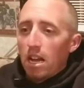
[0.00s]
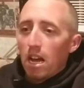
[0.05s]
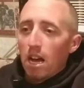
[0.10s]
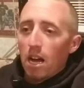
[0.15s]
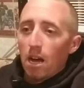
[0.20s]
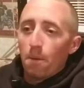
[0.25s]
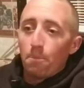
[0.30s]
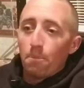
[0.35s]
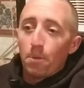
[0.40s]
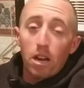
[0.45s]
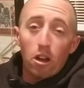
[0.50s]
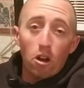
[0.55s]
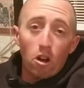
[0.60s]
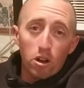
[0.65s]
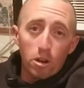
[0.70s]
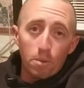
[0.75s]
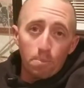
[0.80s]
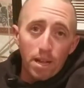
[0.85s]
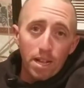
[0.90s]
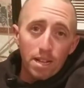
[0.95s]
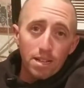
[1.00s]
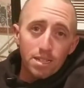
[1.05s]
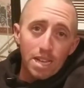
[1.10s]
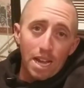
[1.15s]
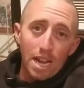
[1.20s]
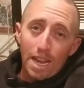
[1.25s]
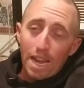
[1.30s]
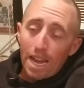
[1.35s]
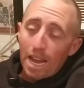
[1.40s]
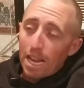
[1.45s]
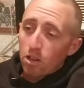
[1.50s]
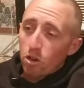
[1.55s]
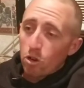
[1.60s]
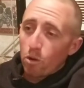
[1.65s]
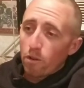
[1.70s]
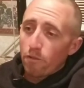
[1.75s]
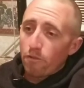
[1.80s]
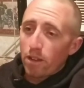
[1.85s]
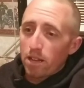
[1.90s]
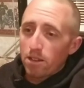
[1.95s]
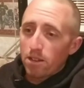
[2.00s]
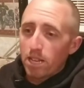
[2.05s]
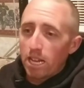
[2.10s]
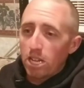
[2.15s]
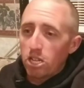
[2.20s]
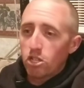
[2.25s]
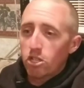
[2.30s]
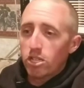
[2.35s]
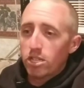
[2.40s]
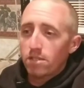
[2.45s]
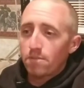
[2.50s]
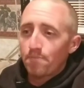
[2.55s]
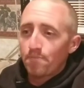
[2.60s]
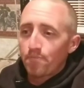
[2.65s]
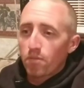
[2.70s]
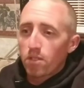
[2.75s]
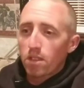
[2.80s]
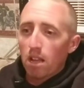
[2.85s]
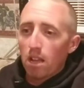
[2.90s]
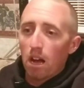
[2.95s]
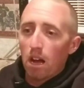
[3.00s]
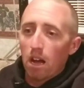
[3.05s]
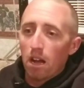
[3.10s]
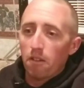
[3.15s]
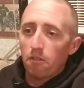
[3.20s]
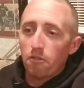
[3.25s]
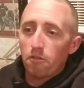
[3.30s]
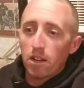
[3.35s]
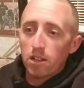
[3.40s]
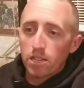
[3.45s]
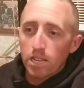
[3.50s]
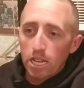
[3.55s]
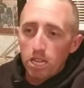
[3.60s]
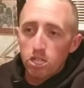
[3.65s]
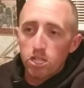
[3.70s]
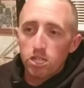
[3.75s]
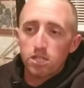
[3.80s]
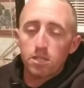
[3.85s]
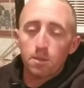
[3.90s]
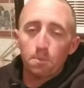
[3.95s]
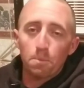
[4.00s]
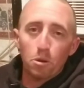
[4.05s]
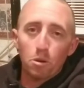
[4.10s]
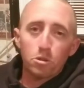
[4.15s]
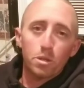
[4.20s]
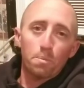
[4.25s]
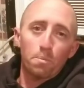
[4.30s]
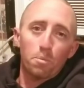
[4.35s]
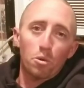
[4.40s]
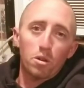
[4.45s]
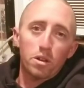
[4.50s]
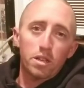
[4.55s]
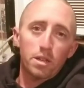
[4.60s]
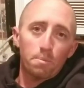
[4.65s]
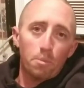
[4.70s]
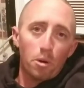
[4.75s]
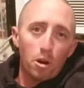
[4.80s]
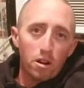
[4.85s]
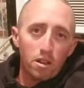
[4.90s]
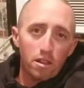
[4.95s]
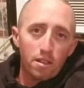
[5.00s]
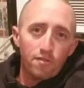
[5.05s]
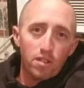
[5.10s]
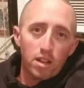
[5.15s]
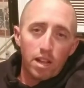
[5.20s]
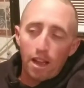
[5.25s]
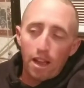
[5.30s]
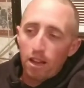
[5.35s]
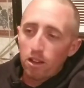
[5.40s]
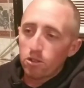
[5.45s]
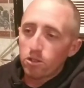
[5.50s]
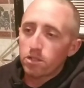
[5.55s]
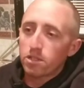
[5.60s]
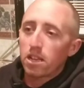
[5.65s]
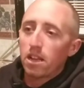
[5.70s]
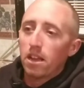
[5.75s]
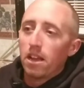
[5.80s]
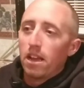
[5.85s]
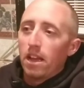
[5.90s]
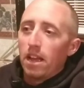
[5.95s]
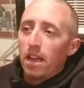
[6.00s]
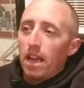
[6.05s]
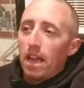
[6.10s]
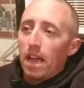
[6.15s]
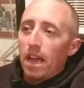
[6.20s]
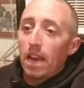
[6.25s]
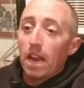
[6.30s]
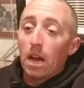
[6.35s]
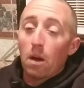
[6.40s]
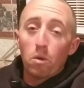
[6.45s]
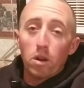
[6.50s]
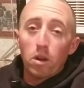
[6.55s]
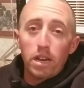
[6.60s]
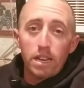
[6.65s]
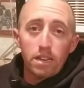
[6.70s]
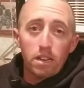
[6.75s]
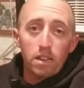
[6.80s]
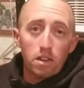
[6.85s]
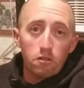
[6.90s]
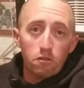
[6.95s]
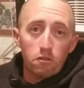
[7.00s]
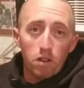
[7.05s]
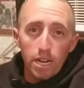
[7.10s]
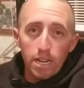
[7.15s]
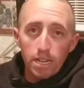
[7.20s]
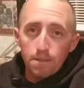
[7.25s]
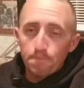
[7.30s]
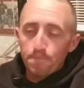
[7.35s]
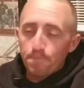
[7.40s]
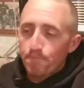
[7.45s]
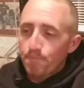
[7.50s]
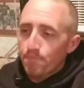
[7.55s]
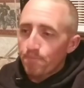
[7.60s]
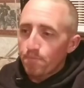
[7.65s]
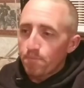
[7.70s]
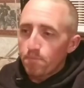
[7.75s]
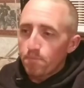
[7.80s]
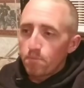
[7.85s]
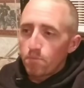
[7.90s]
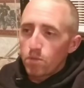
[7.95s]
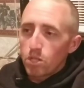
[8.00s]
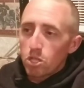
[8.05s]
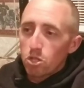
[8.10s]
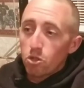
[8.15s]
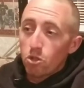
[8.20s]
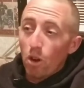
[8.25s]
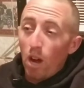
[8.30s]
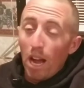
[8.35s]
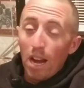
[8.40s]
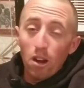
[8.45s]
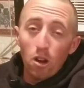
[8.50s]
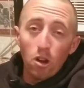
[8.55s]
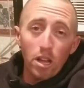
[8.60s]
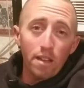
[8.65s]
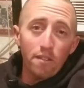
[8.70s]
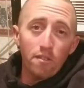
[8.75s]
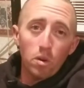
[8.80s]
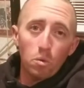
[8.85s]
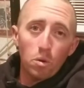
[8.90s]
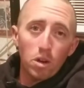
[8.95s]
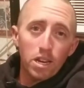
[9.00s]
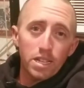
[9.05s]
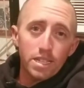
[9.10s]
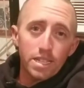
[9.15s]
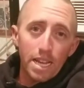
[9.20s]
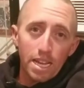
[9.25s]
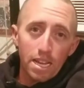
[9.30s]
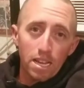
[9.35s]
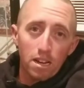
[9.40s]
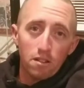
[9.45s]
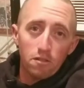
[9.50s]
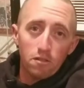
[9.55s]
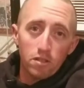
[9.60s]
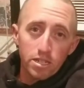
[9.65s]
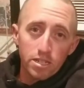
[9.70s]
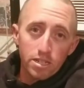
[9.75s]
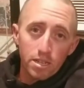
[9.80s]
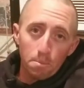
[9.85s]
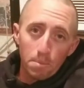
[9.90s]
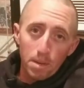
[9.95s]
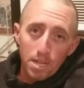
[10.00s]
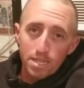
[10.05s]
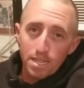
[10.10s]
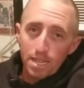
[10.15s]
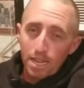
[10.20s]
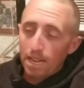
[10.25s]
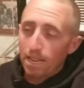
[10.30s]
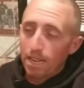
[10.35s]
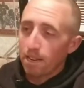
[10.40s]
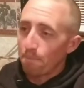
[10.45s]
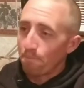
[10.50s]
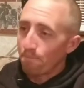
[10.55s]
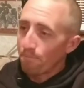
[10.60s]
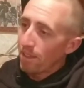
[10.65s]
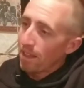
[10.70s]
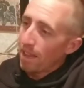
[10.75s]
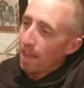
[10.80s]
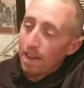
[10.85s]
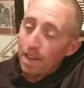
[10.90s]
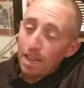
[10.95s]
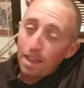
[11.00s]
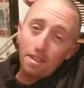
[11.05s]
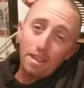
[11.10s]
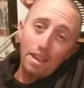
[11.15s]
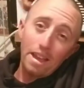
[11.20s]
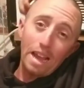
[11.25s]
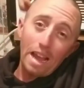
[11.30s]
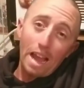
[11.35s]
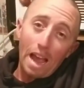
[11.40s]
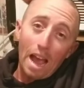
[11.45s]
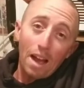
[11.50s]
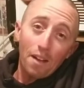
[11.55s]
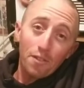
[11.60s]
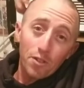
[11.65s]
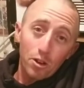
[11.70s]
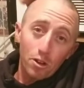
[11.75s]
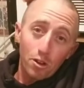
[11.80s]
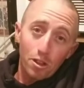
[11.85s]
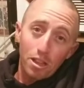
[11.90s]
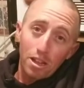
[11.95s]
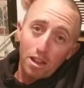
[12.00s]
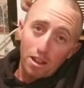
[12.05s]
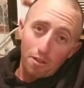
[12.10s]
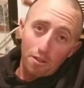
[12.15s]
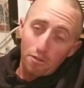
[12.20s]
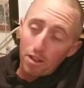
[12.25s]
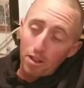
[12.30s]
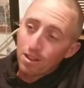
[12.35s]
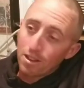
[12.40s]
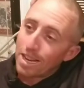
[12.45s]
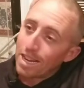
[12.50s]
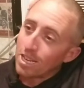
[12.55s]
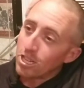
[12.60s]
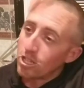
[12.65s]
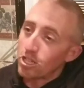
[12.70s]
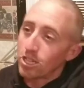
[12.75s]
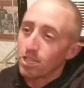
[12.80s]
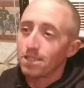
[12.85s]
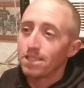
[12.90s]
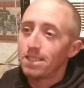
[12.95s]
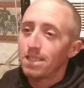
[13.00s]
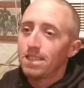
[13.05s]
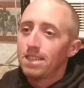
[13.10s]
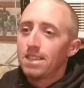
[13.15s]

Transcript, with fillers: Uh, but it all depends. I can't do a foundation. Uh, foundation is the most important part of a house, and I want it done right. So I don't even want to take a risk of messing it up. Anything after the foundation,